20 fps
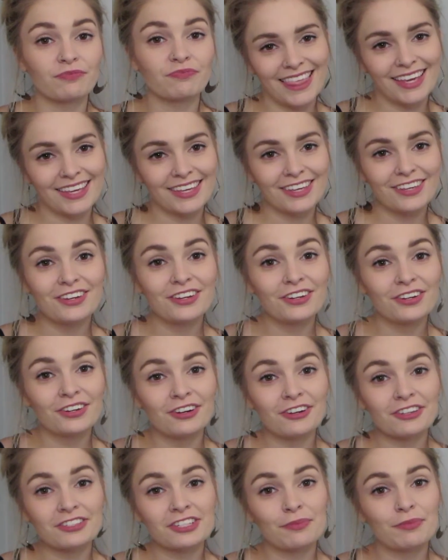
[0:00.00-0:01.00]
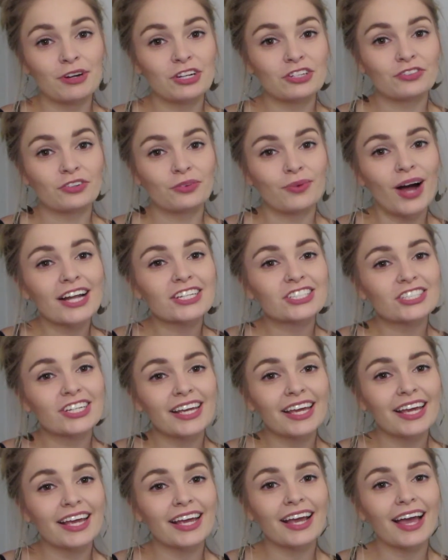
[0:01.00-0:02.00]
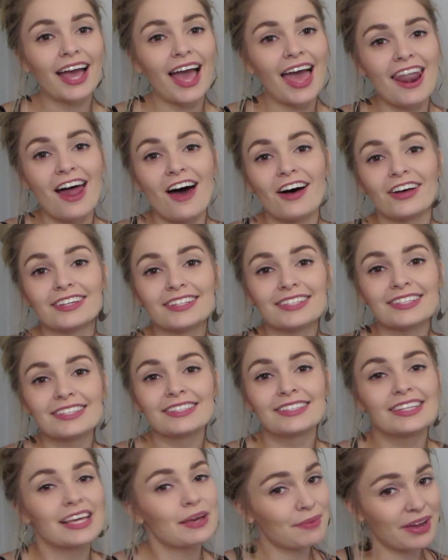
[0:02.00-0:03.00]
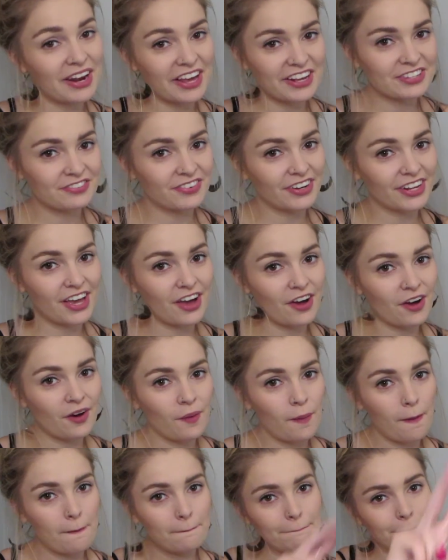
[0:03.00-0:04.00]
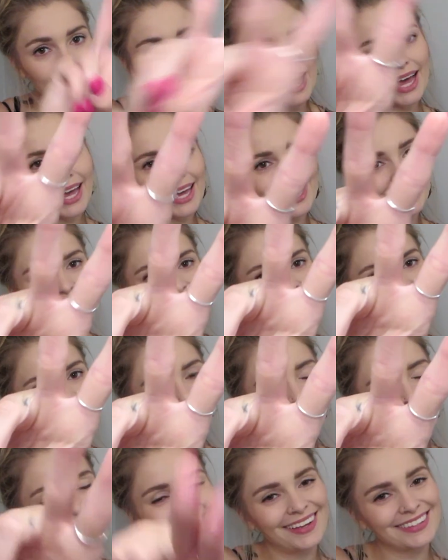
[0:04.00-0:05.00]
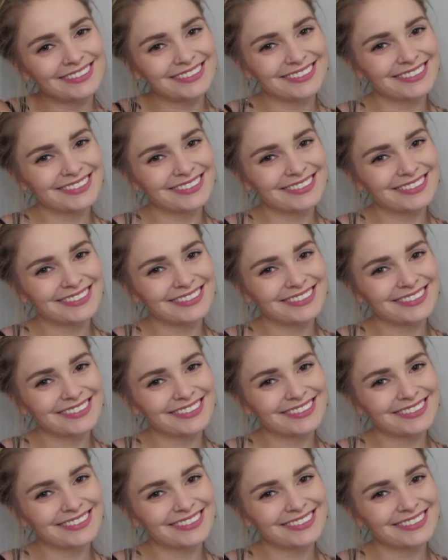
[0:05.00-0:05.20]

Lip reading: Thank you so much for watching, and I'll see you in my next video. Bye!